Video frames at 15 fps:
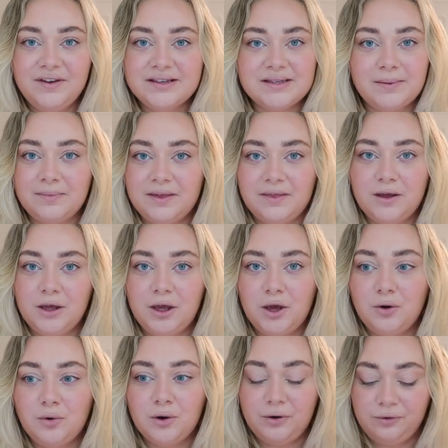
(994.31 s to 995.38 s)
it's something that
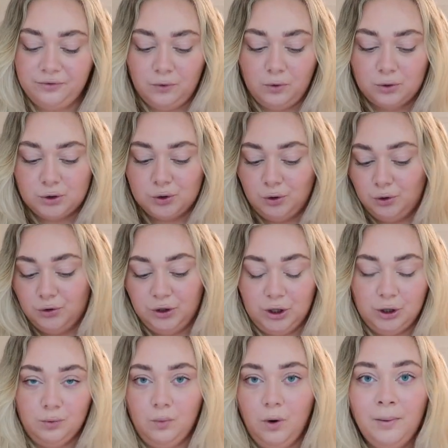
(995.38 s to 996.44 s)
you can afford or that
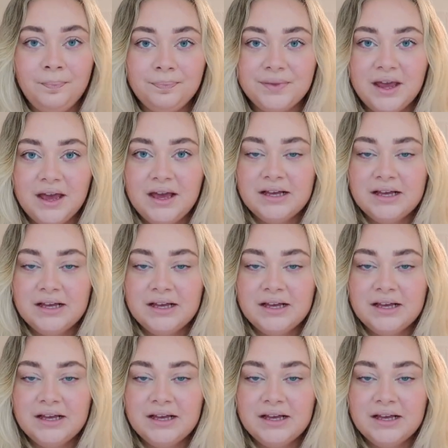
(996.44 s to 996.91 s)
you want.